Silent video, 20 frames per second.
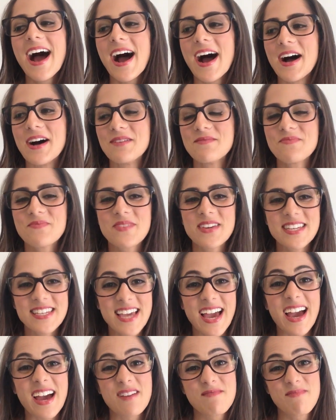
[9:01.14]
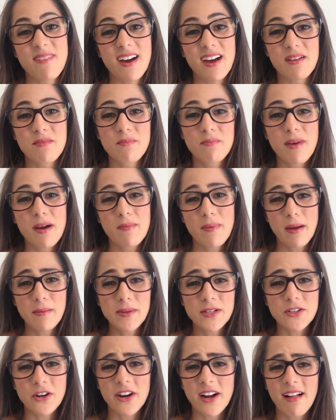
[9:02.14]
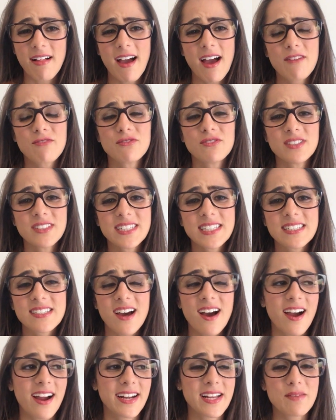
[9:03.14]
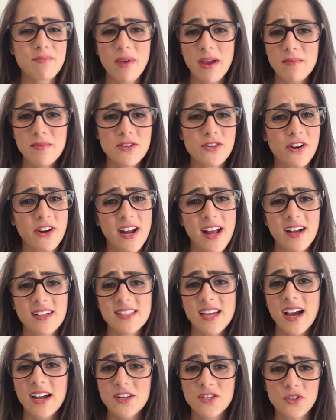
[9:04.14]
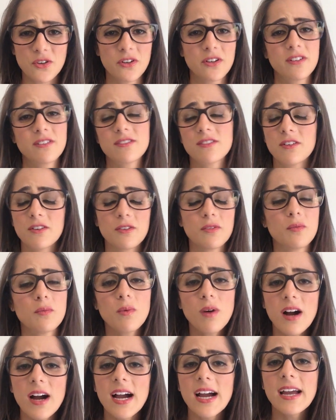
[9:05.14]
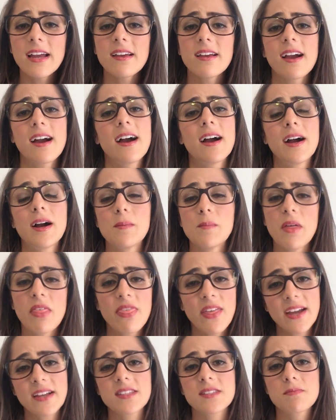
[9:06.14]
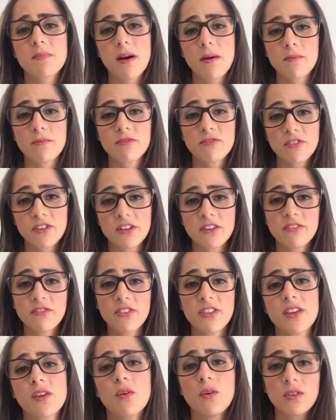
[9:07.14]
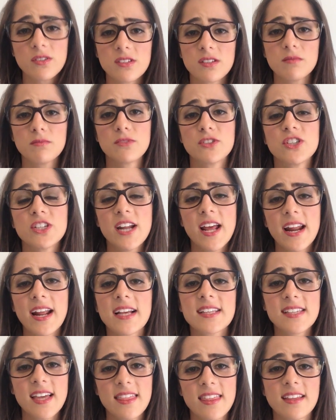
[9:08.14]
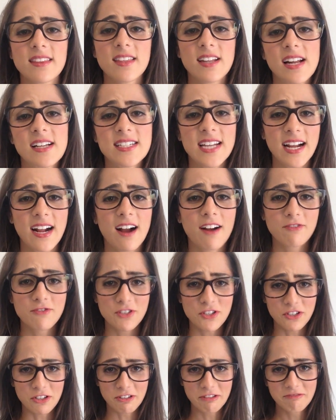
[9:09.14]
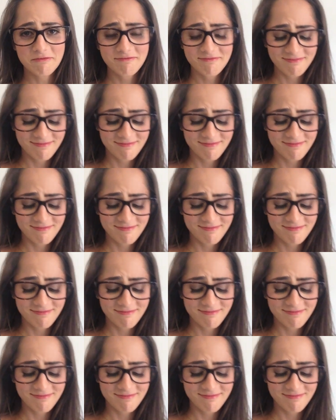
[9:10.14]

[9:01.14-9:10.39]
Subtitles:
But yeah, my baby toenail, I have really tiny baby toenails. I don't know why. Thanks, Mum, for the awesome genetics. I think that I take after you.